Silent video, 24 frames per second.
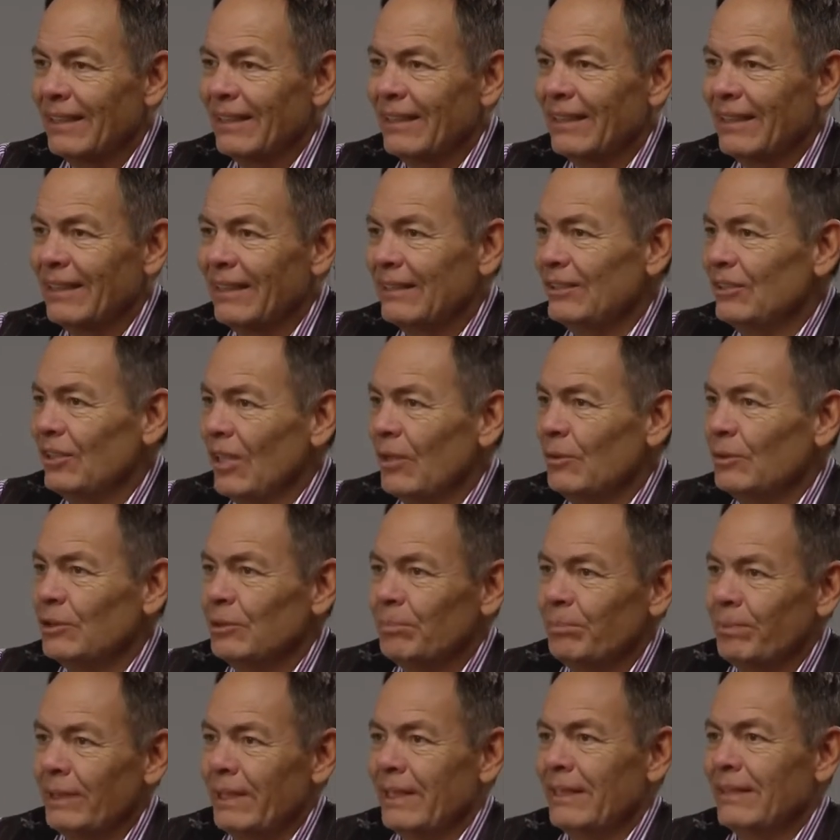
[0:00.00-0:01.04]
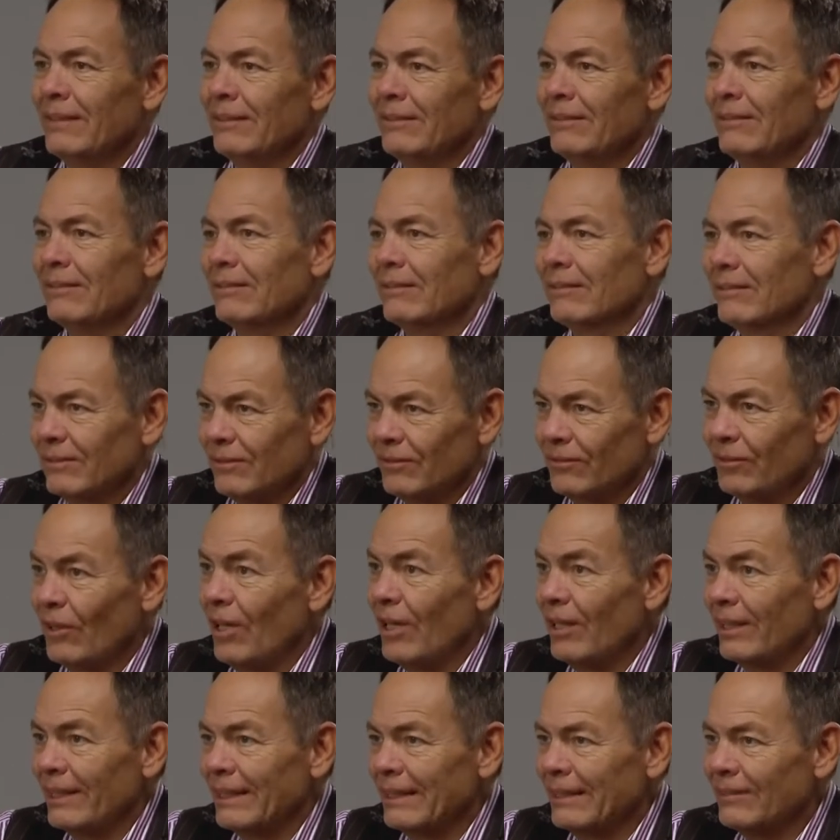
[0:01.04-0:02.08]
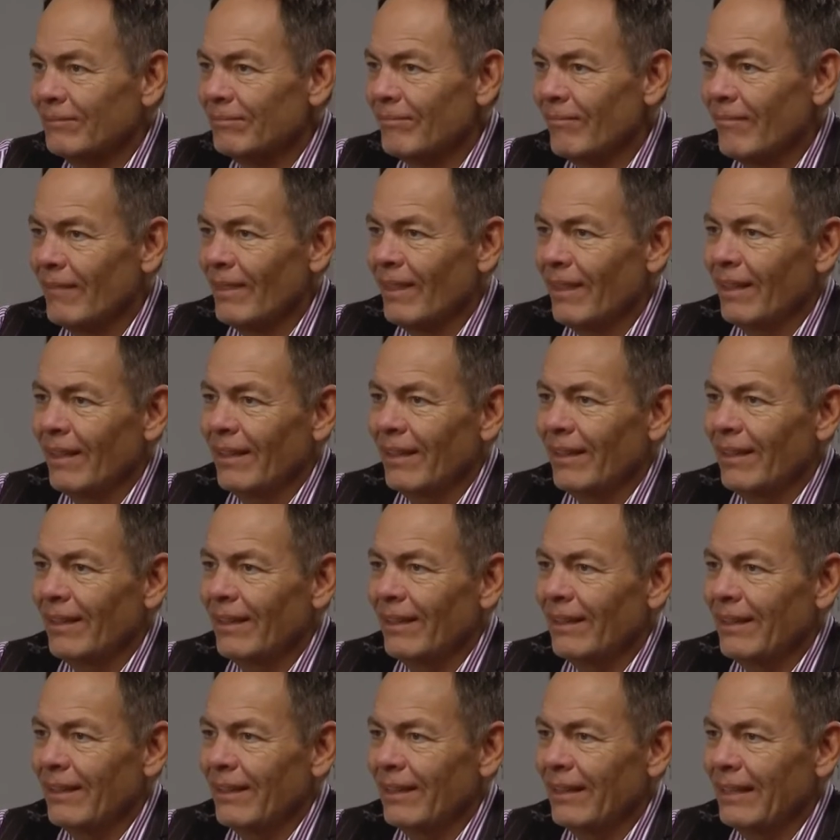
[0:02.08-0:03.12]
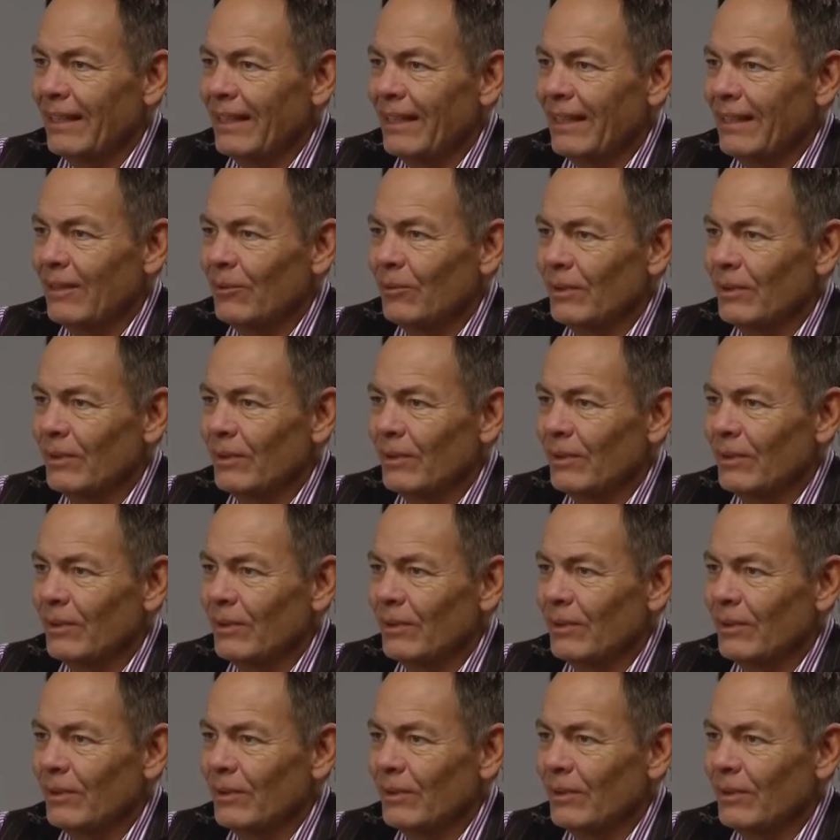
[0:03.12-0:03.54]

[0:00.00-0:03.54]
has always been falling. It